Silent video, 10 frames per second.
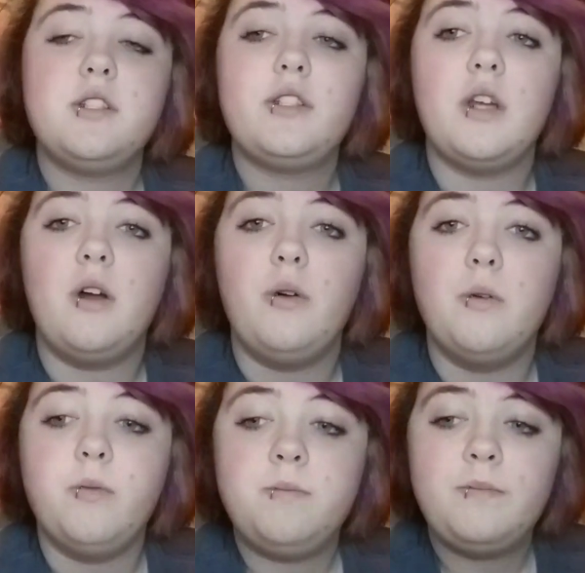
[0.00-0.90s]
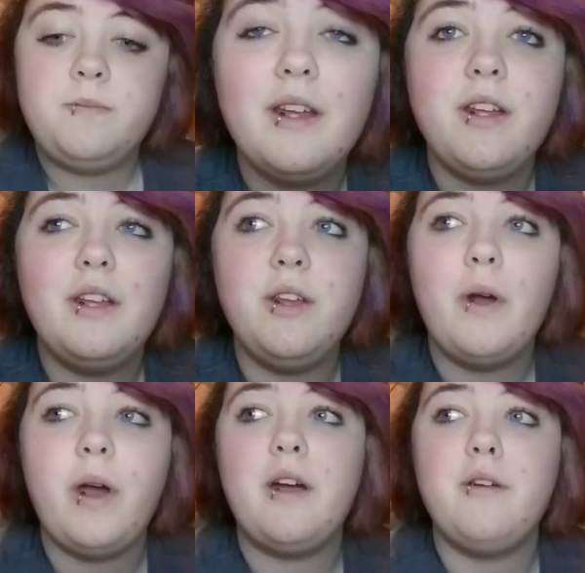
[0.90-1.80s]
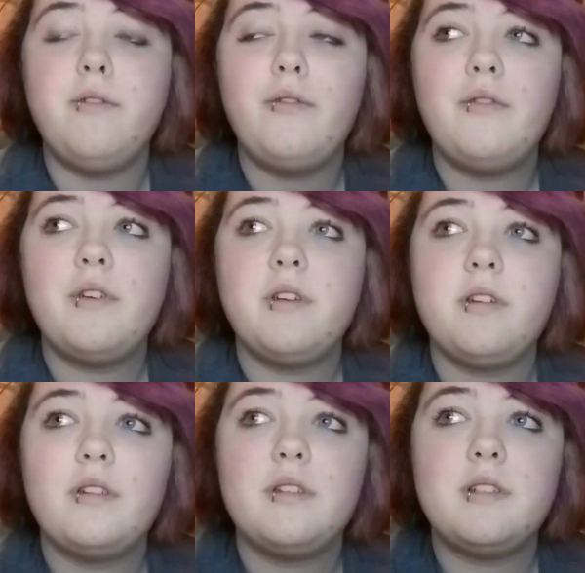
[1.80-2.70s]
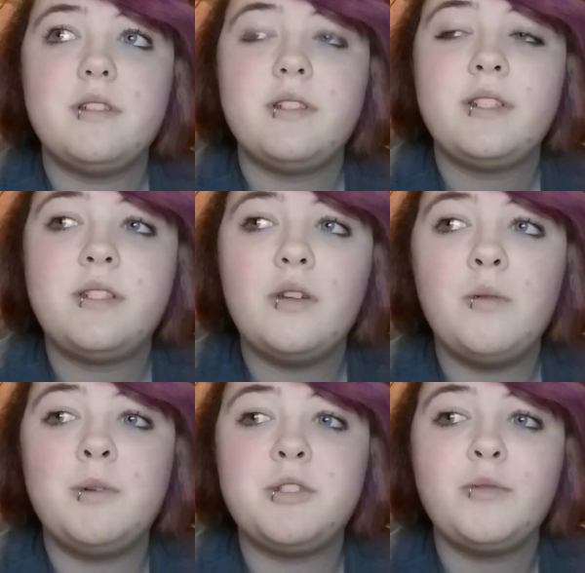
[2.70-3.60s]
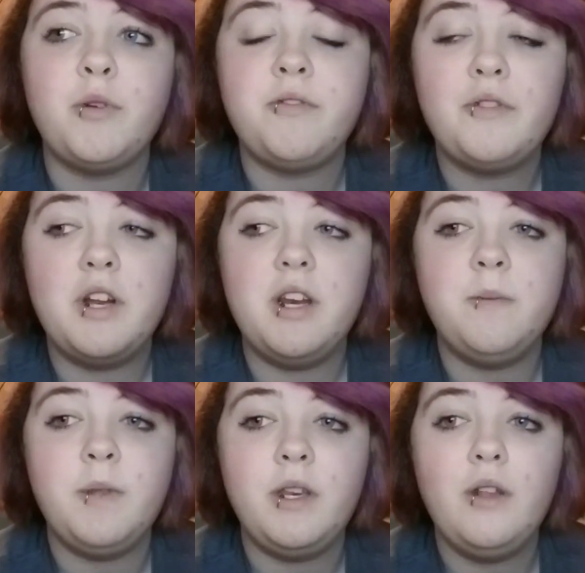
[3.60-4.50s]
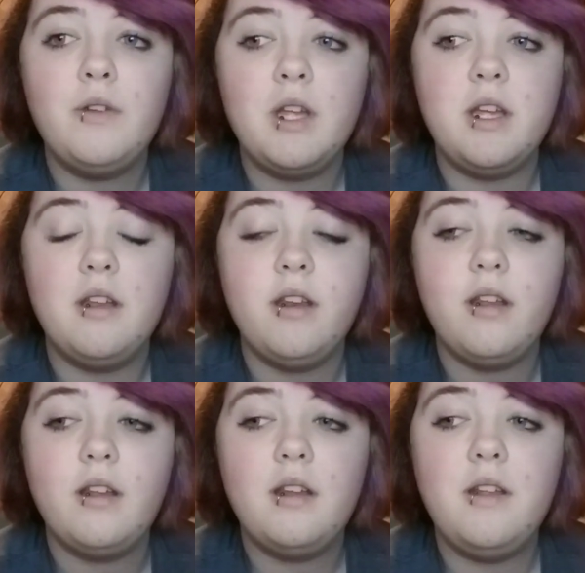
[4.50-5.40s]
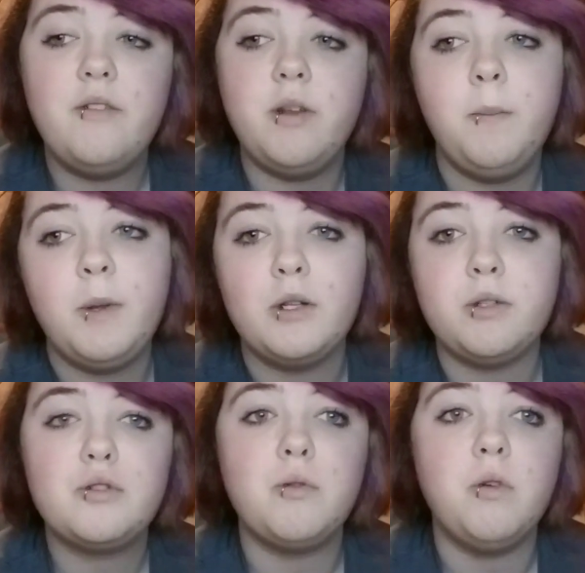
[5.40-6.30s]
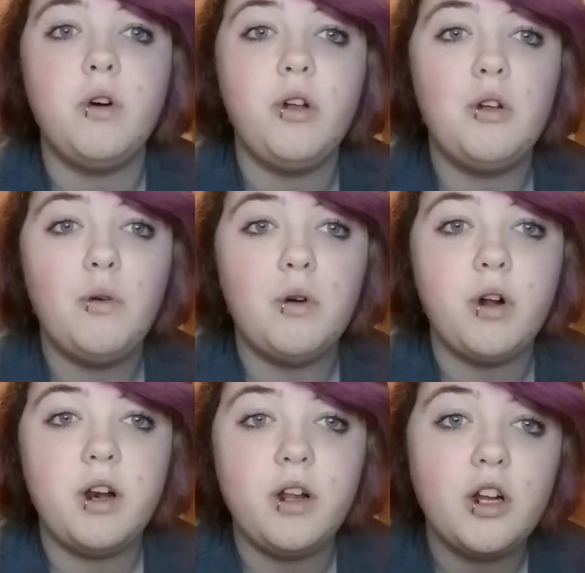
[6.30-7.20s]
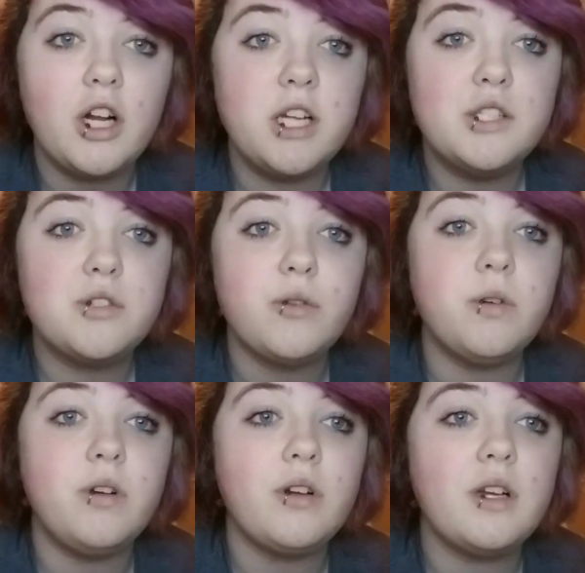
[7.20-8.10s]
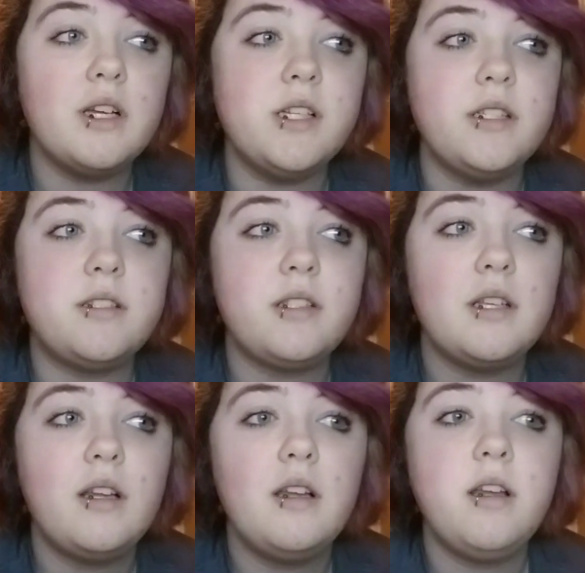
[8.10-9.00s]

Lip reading: So you have so much more freedom than you did even in middle school or in grade school, because